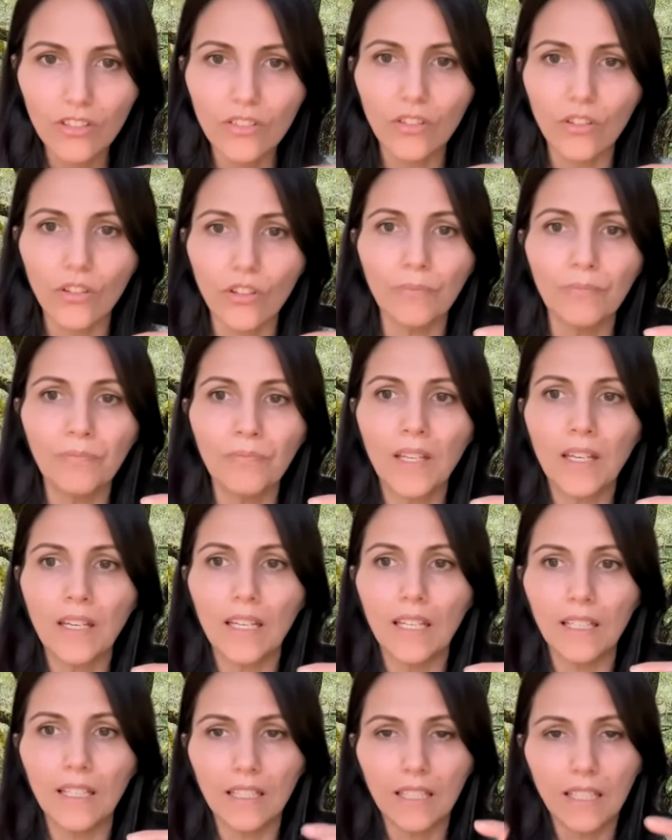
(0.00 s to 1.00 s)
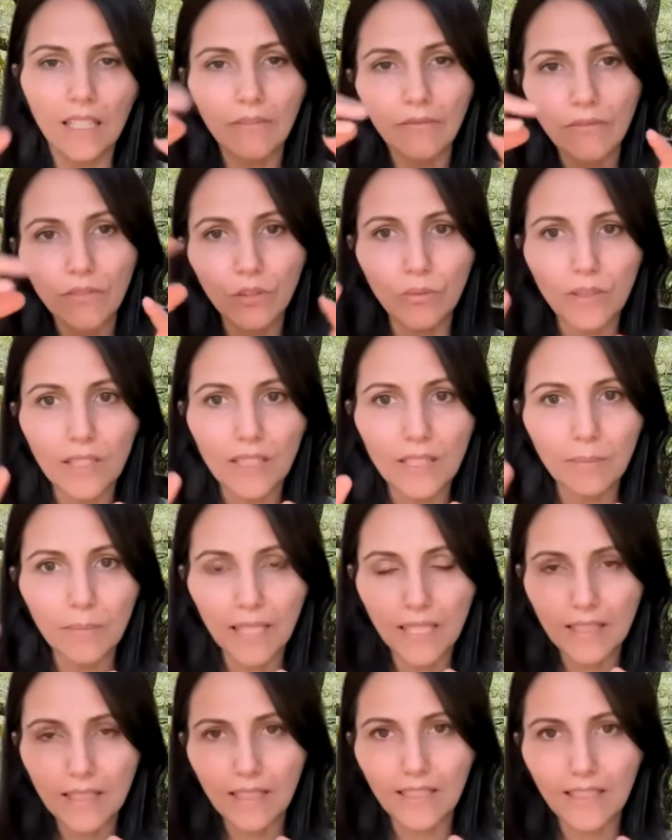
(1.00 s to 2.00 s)
So it can influence
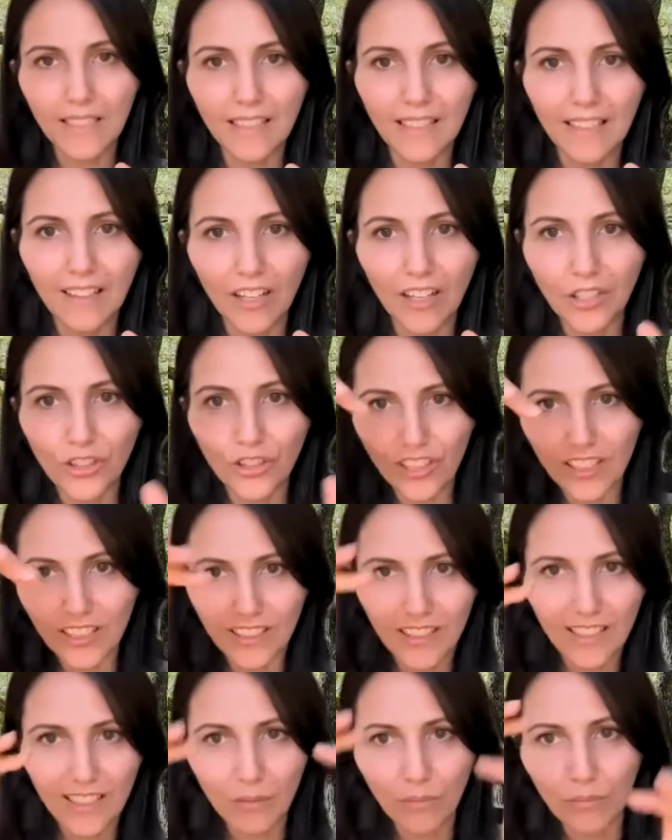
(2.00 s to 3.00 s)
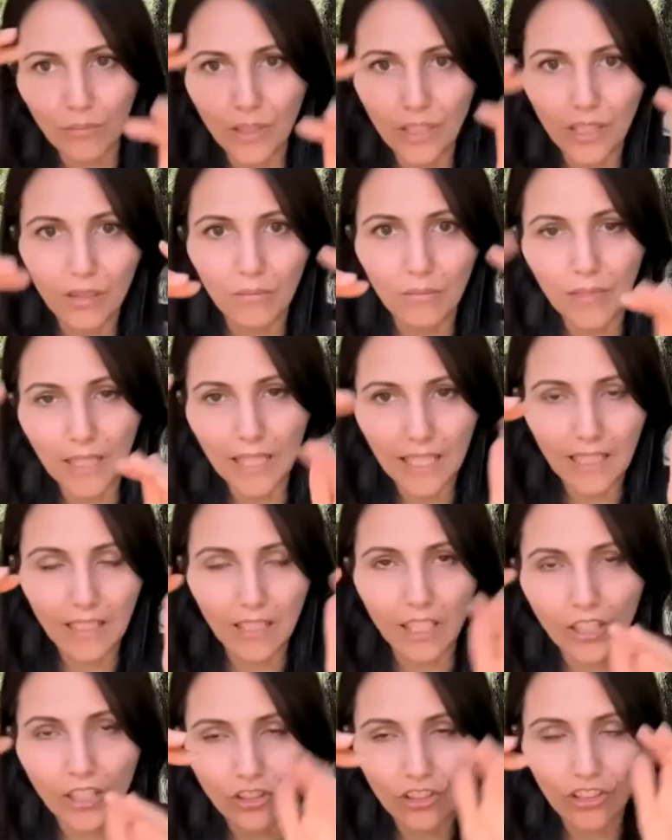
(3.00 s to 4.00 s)
basically the hydrogen in the molecular
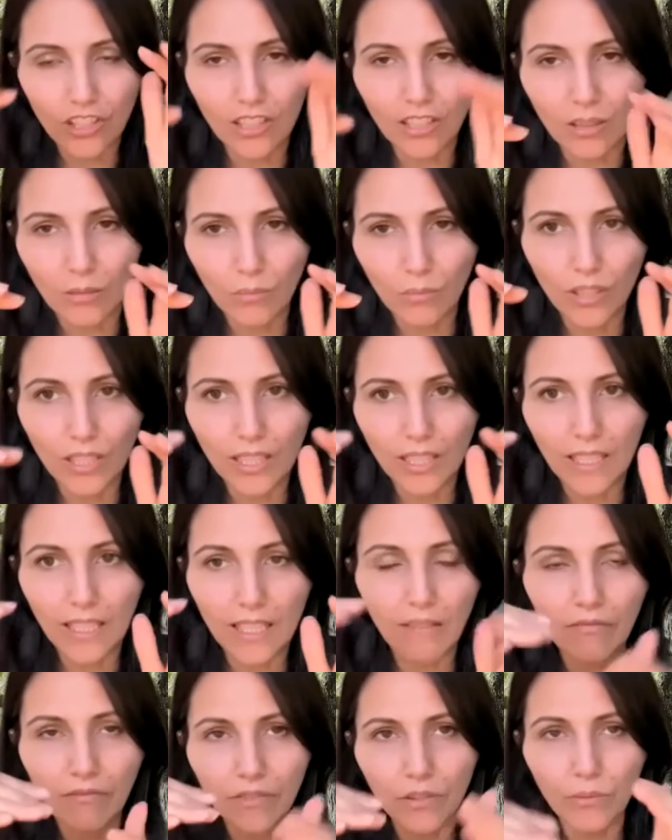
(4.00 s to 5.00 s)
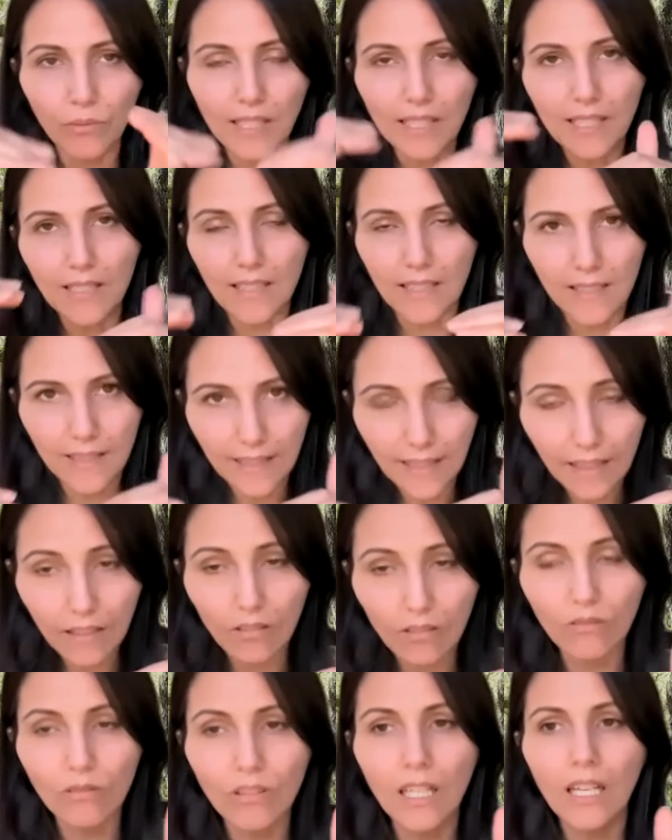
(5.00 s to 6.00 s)
hydrogen in the body can influence the
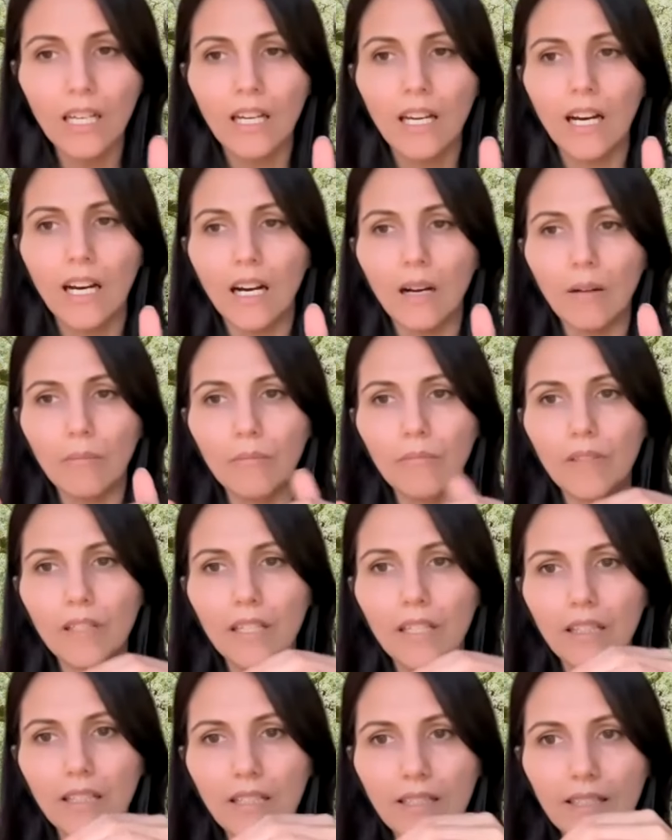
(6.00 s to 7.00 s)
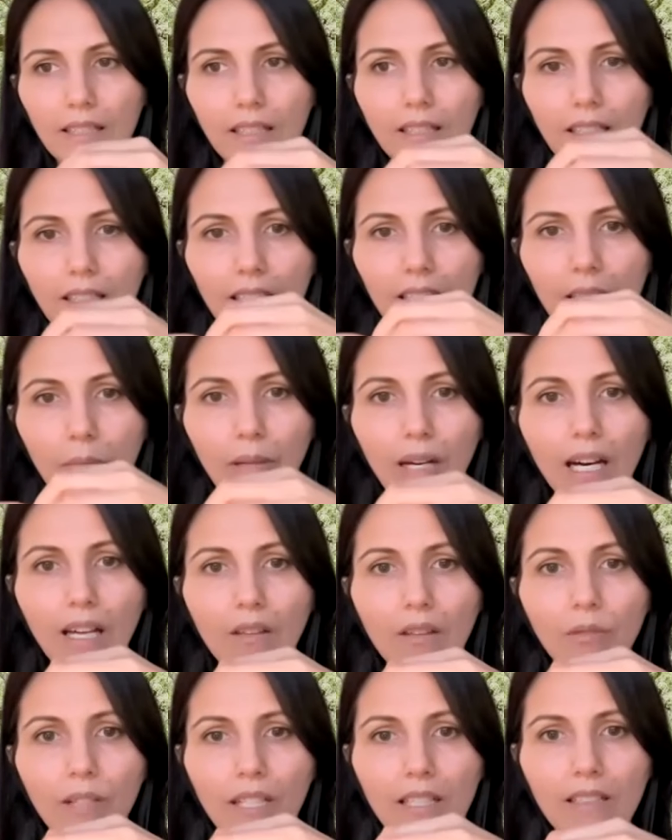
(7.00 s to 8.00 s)
cell in the signaling
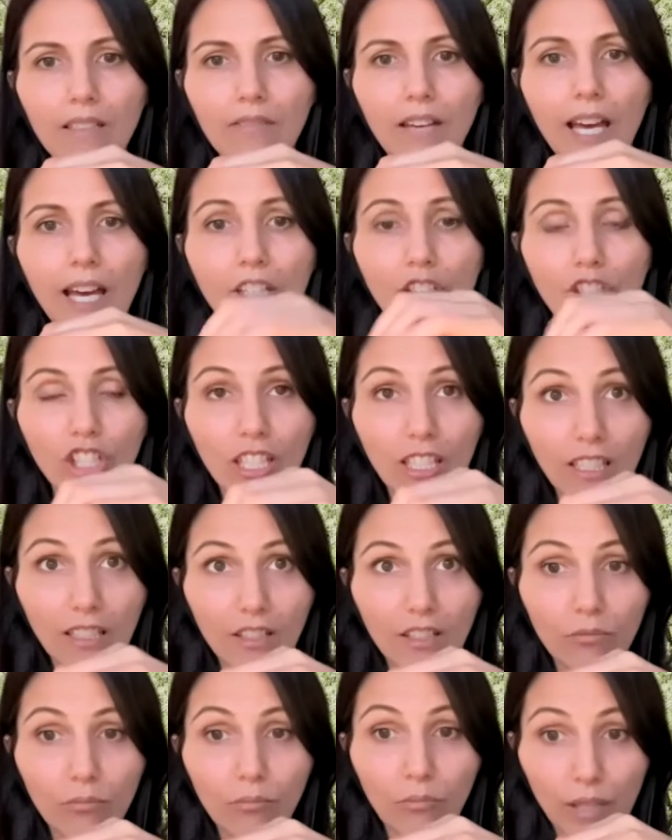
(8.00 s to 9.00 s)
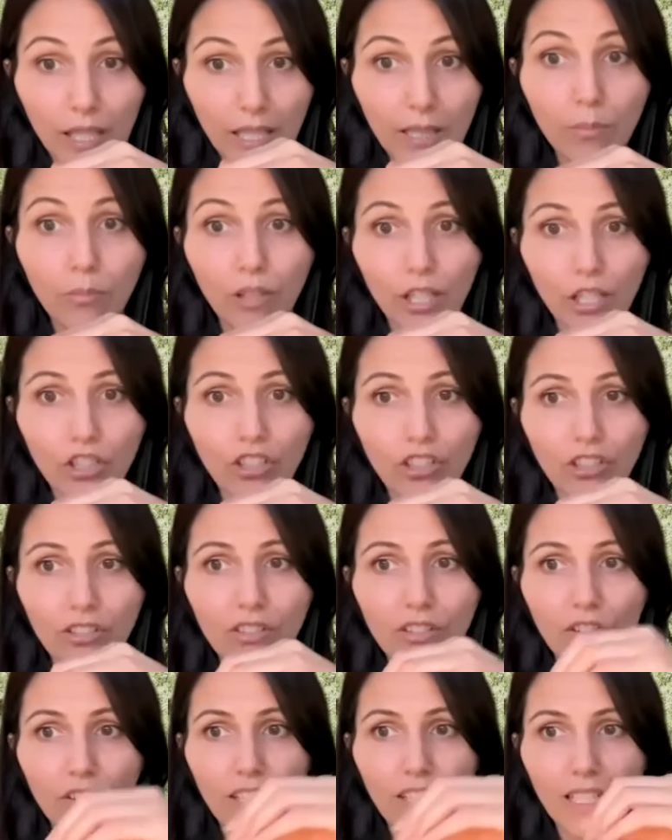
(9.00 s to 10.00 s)
pathways and gene expression.
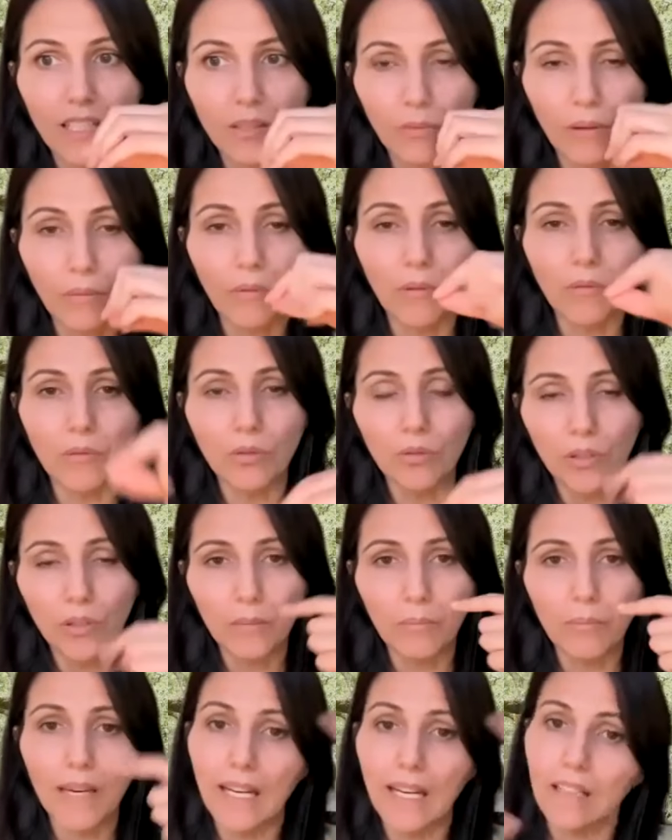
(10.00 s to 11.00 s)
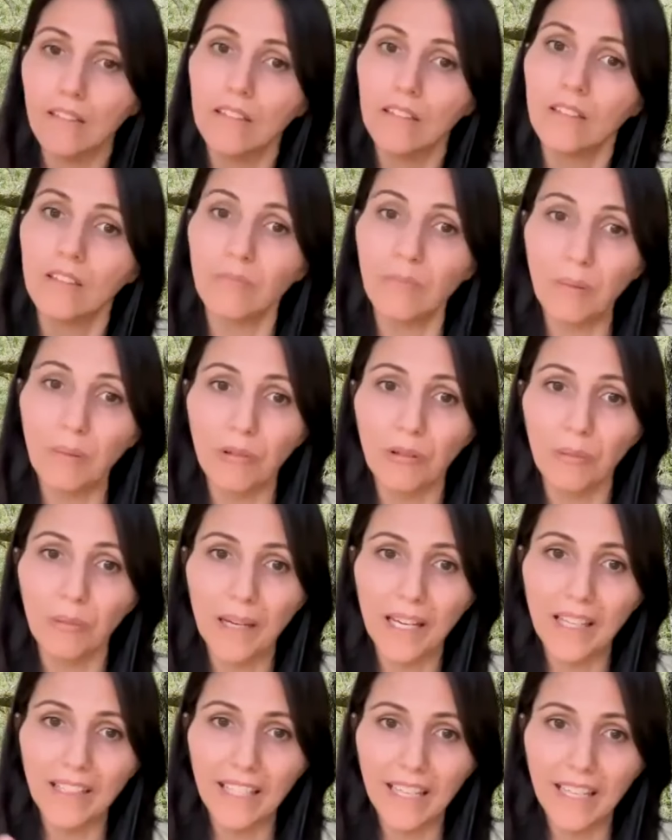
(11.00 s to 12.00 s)
So that's where we were talking back, remember,
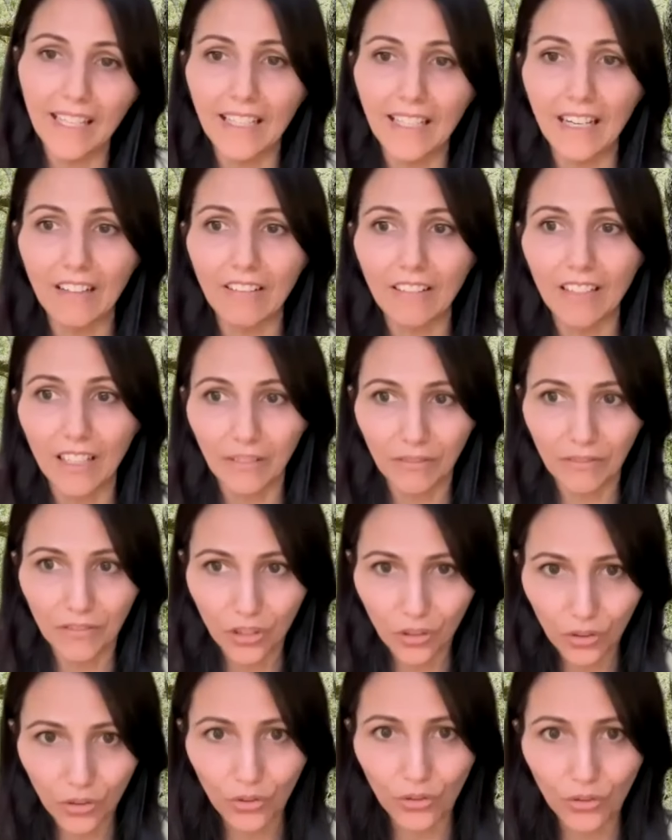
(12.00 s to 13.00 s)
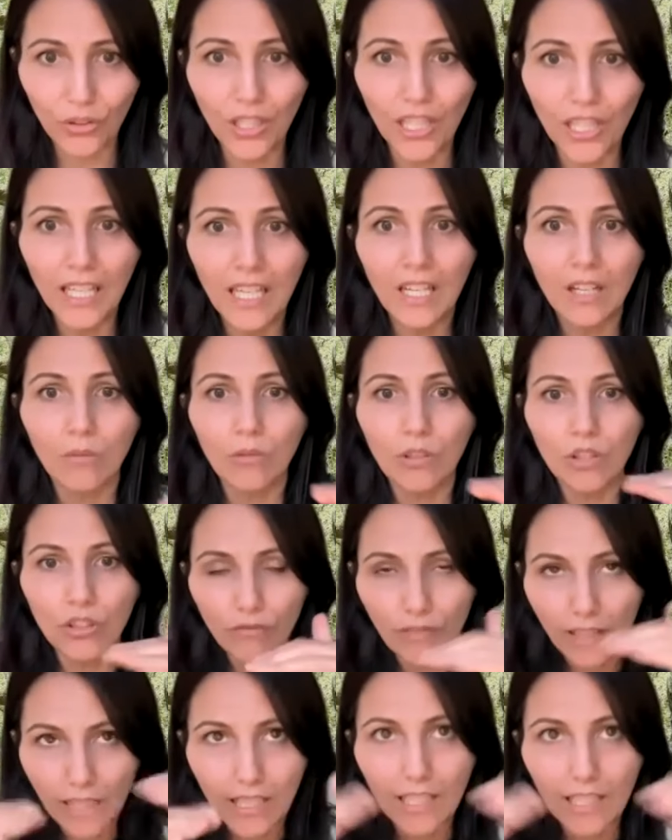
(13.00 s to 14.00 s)
about the NRF2, which
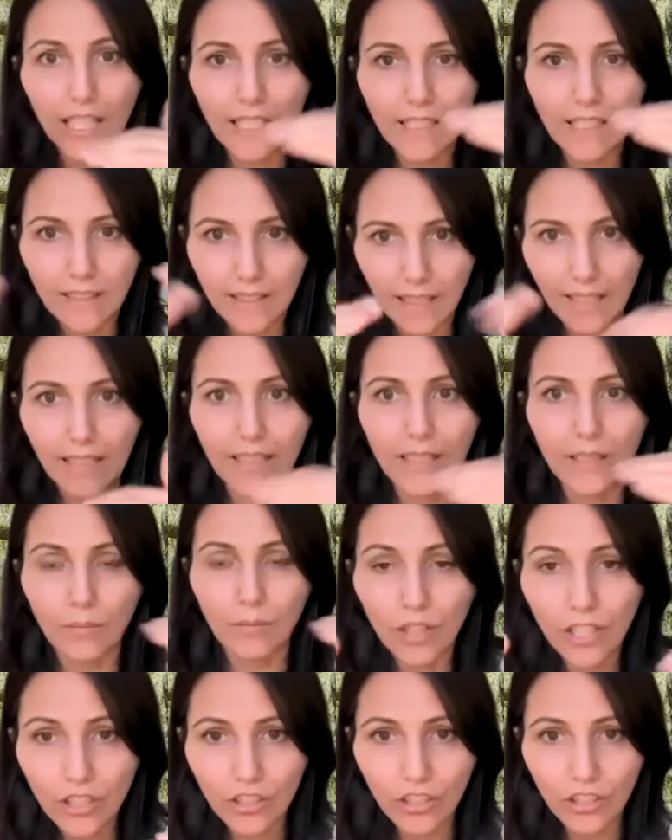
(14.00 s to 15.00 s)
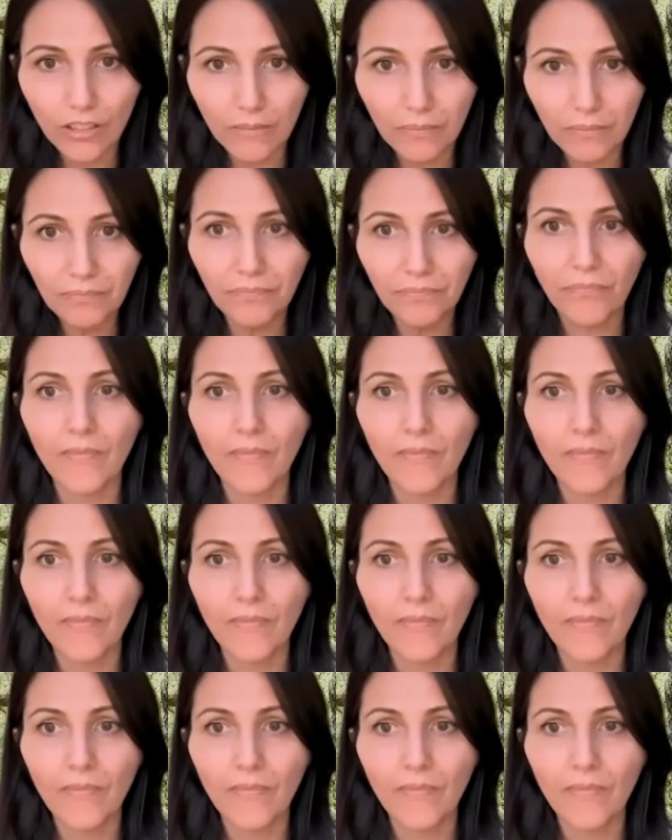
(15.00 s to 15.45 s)
regulates that expression.